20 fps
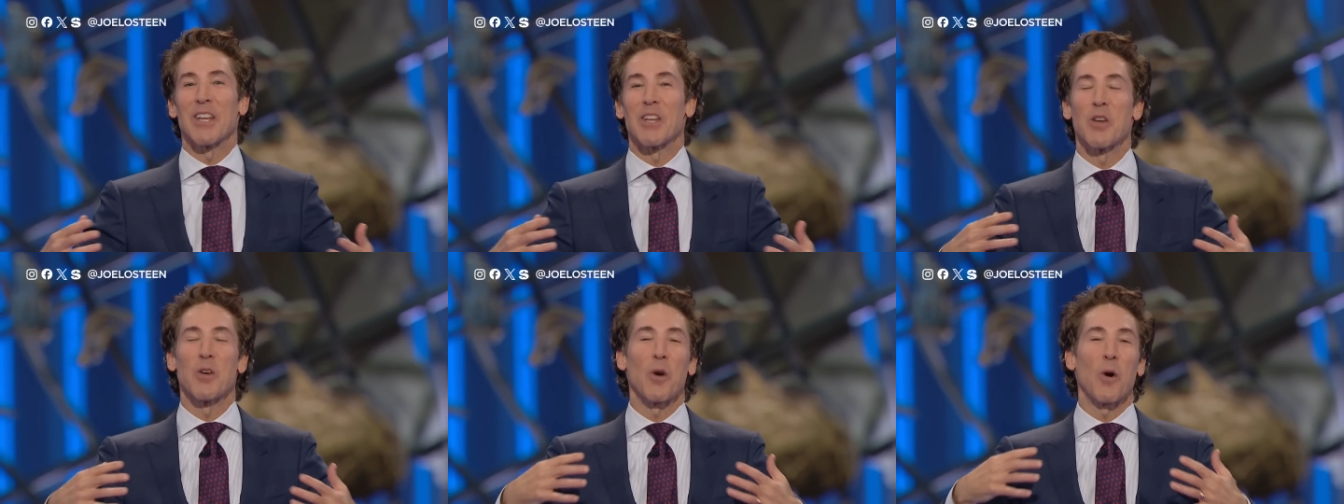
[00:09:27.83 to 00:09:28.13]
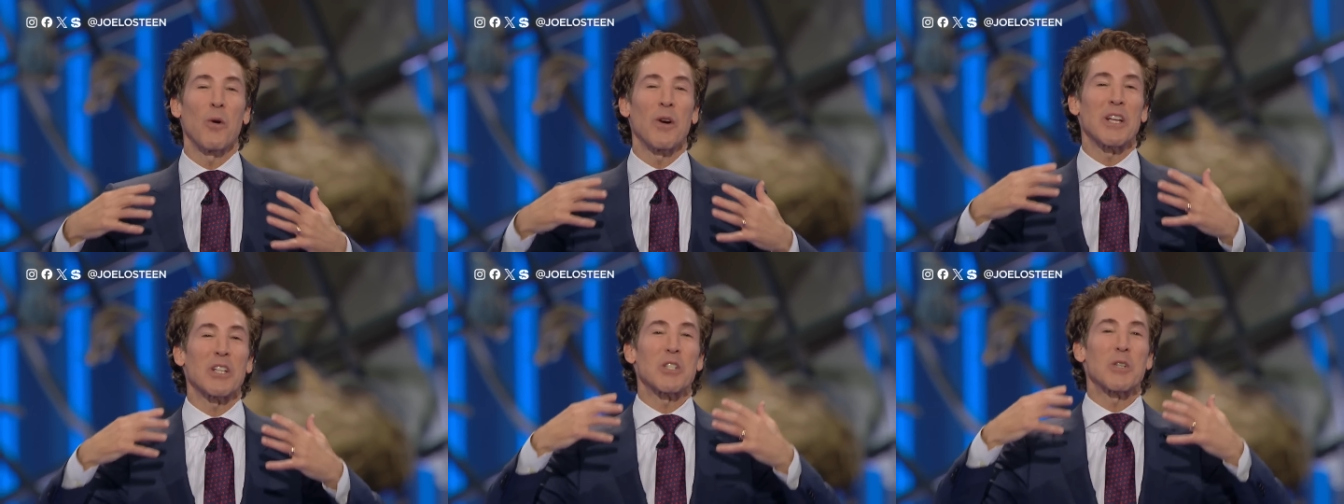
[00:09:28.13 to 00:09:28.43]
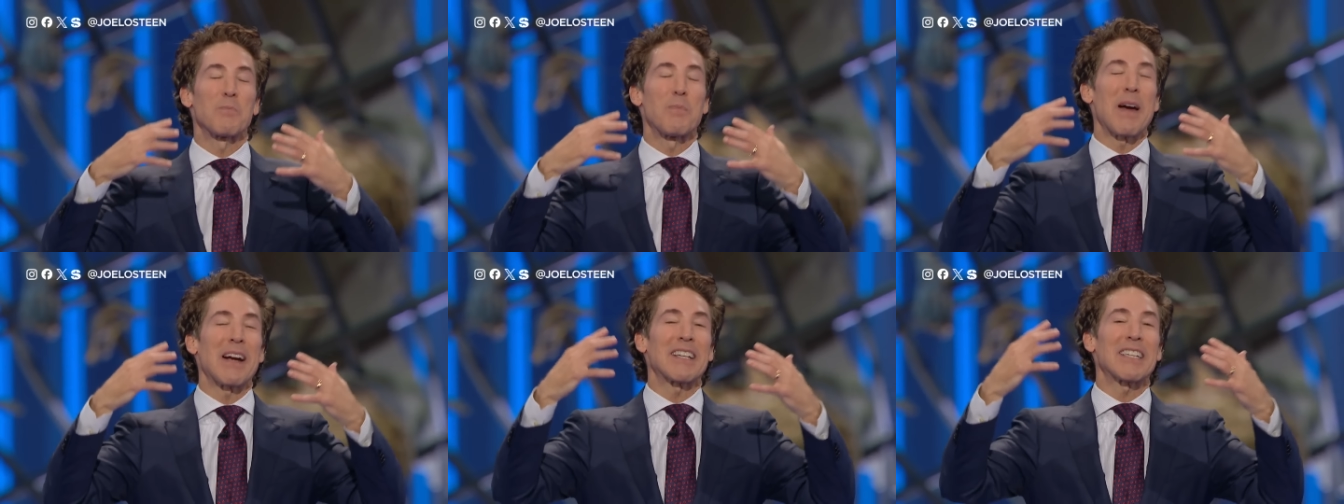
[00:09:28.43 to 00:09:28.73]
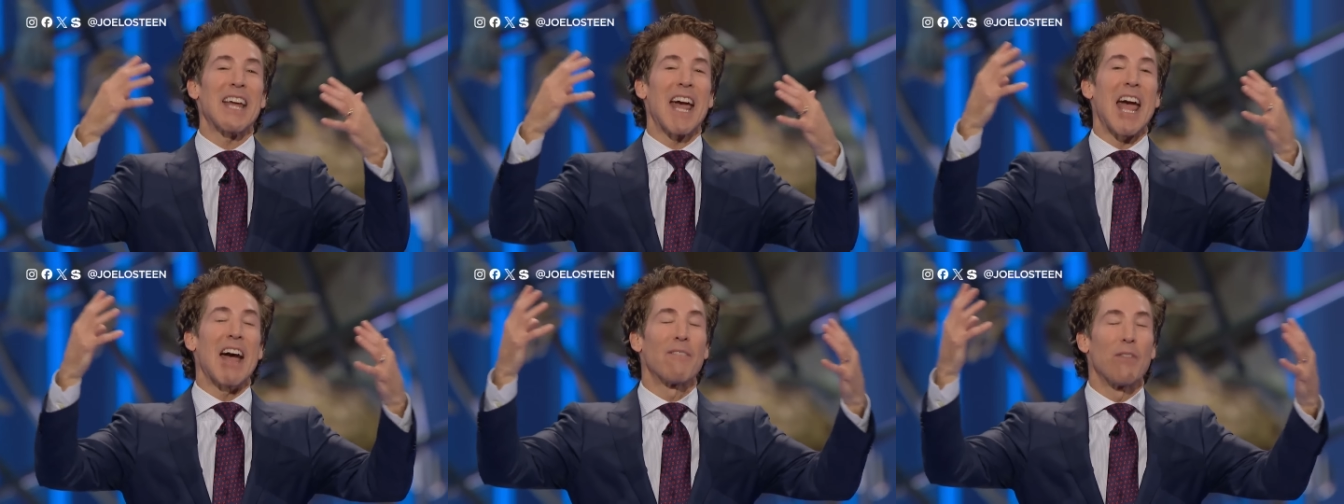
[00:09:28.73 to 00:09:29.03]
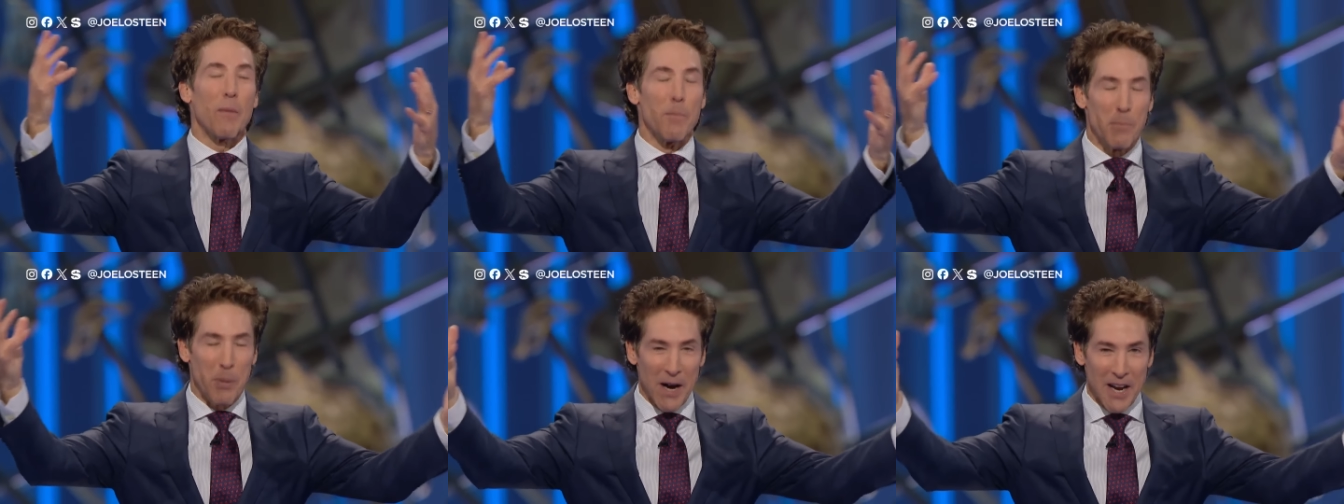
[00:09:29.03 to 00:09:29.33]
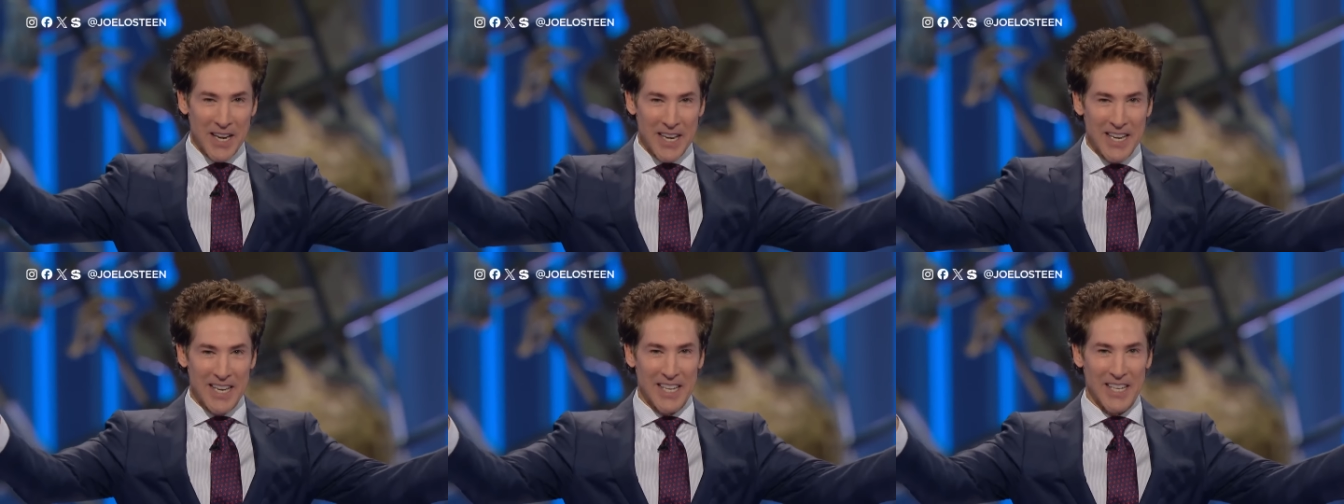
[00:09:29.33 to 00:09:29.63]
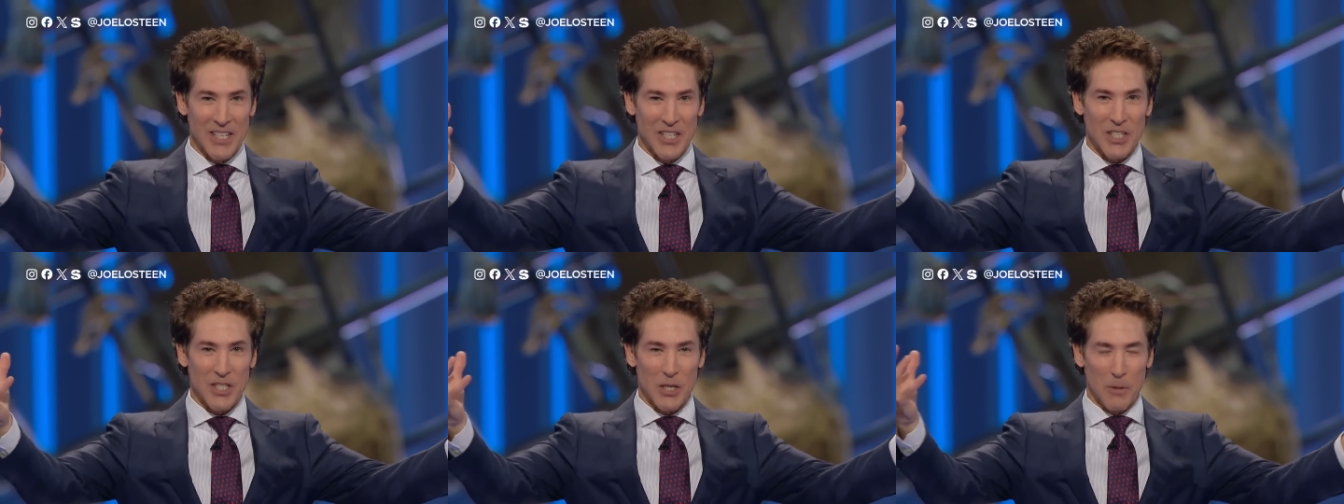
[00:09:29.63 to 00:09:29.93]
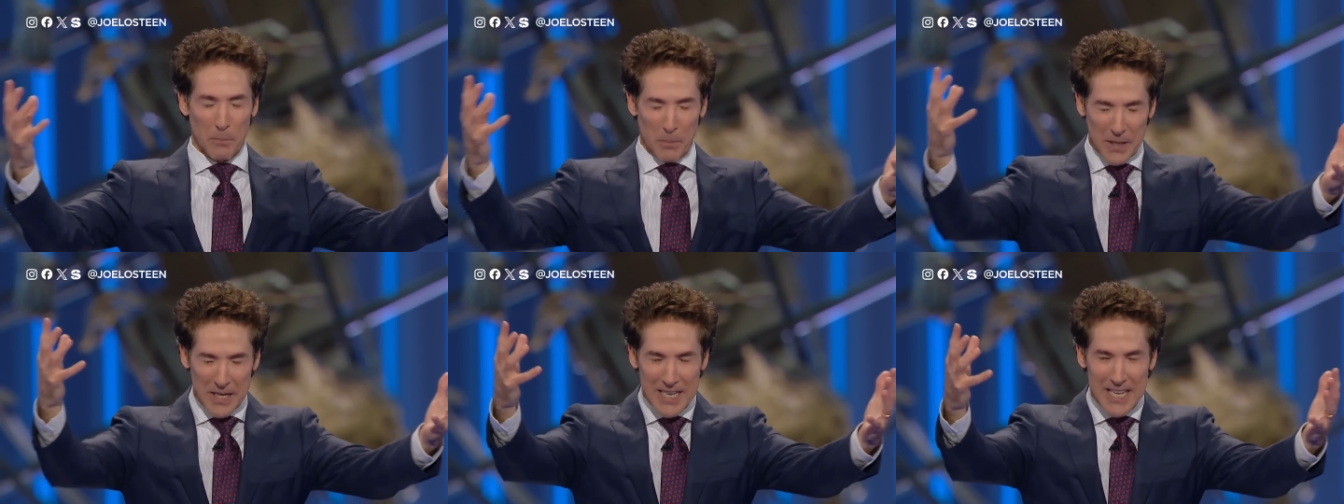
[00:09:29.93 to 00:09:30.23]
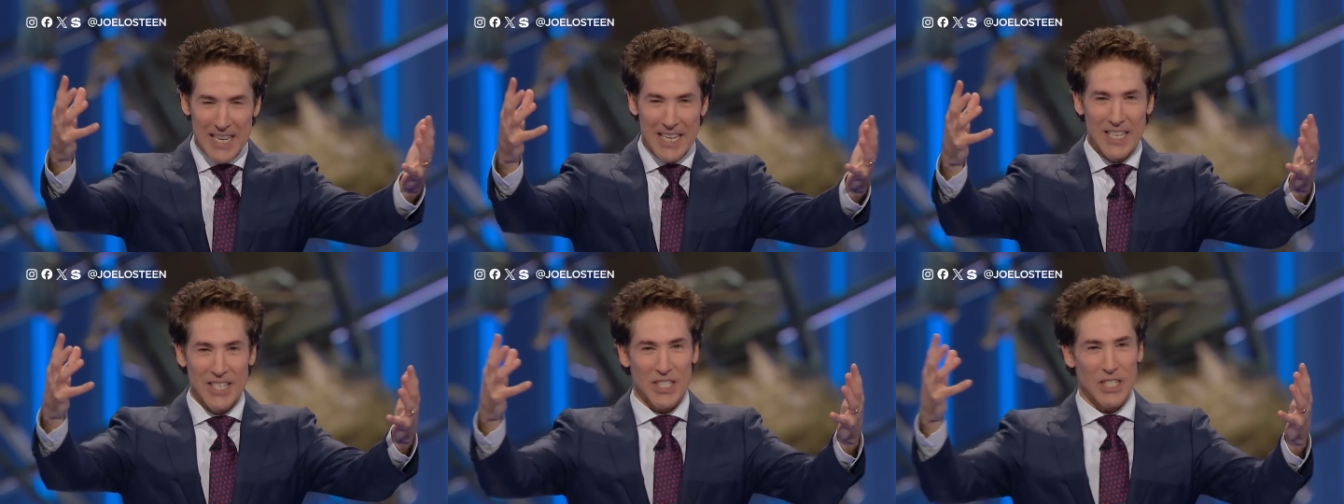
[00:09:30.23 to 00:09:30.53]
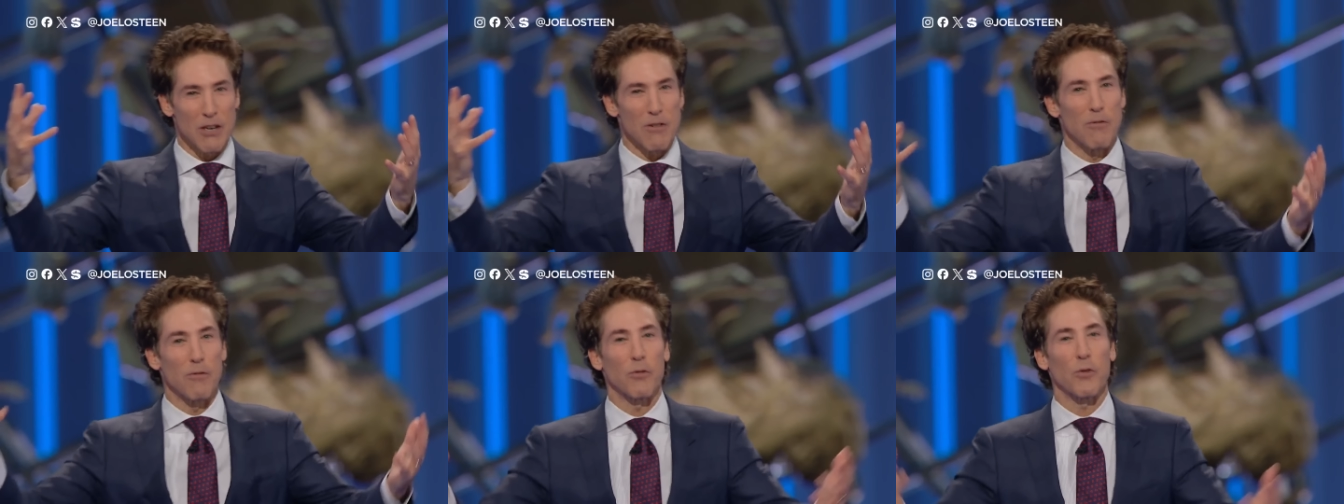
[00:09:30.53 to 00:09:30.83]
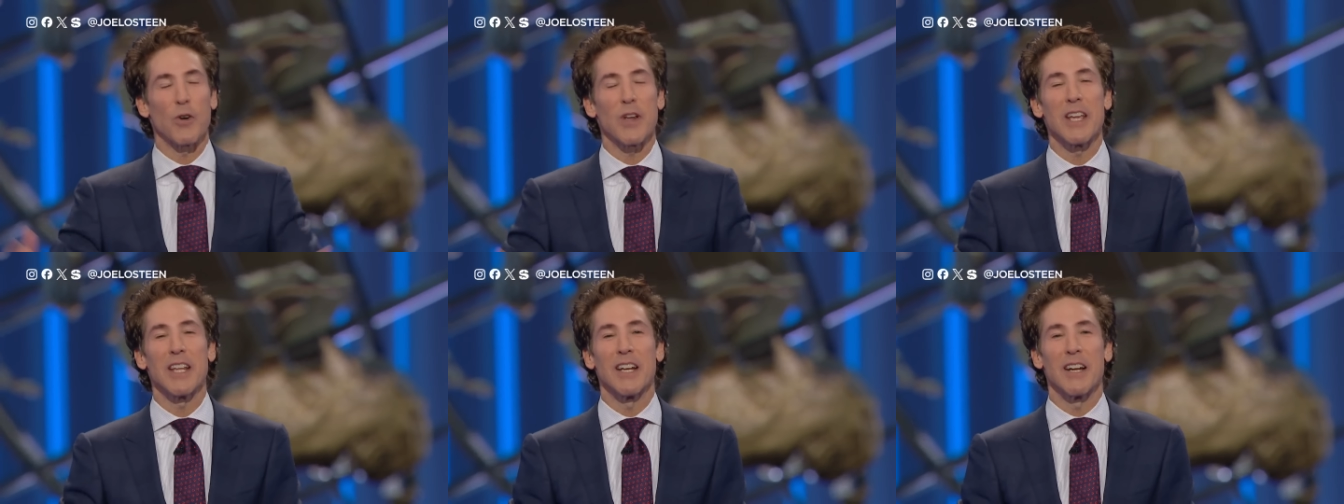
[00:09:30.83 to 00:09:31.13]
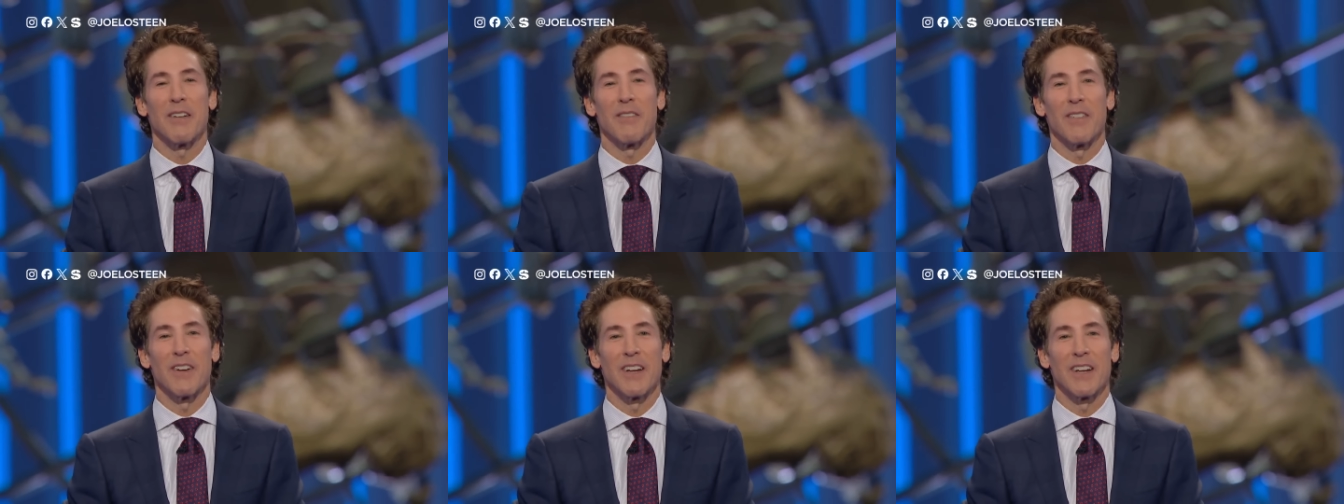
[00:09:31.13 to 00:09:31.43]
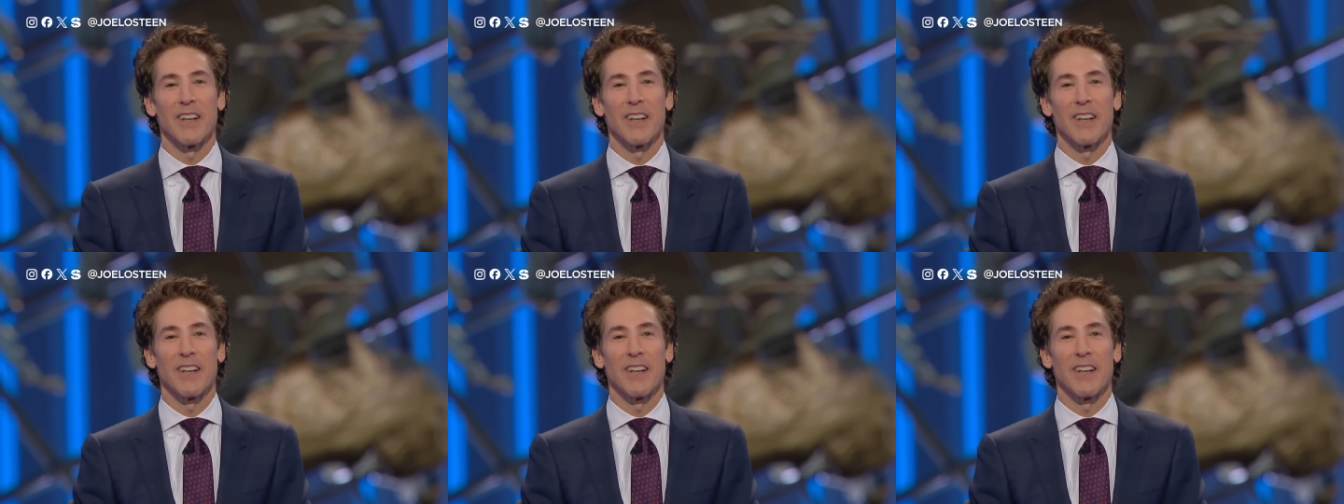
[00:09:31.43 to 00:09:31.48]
you don't expect to have abundance, peace, and freedom.